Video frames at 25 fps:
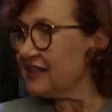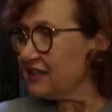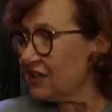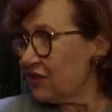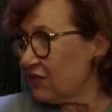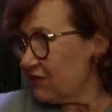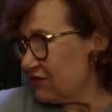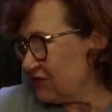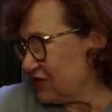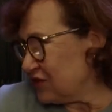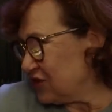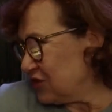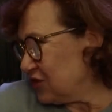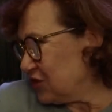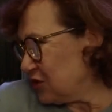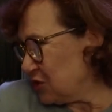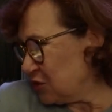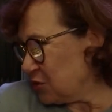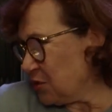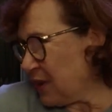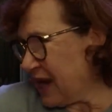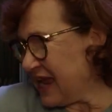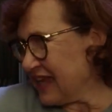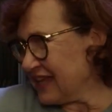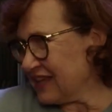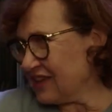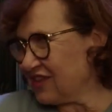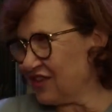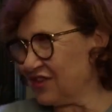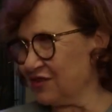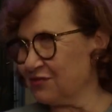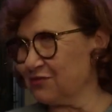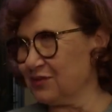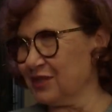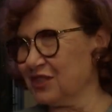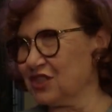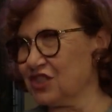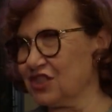of strength
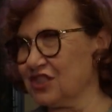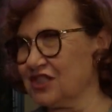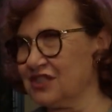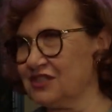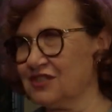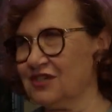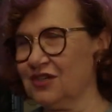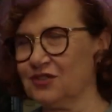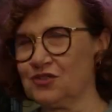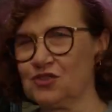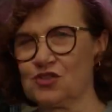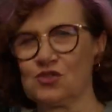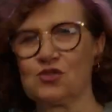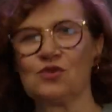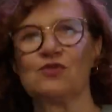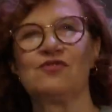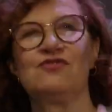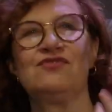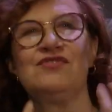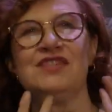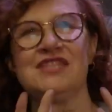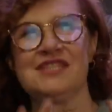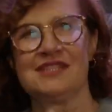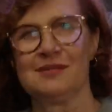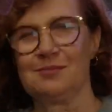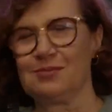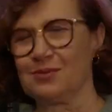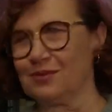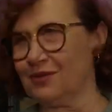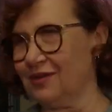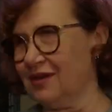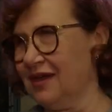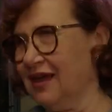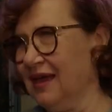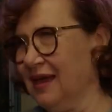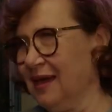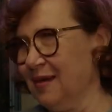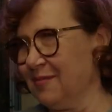which is not so visible,
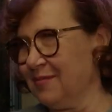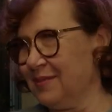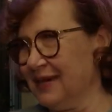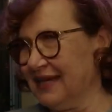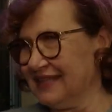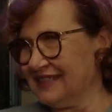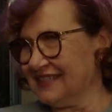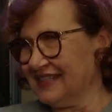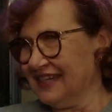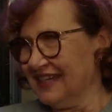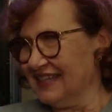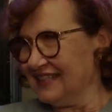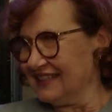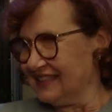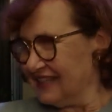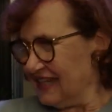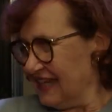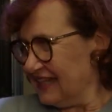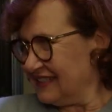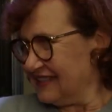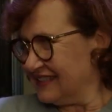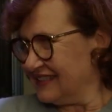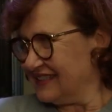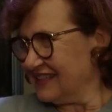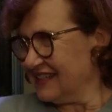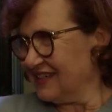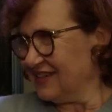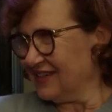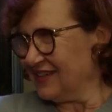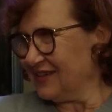but that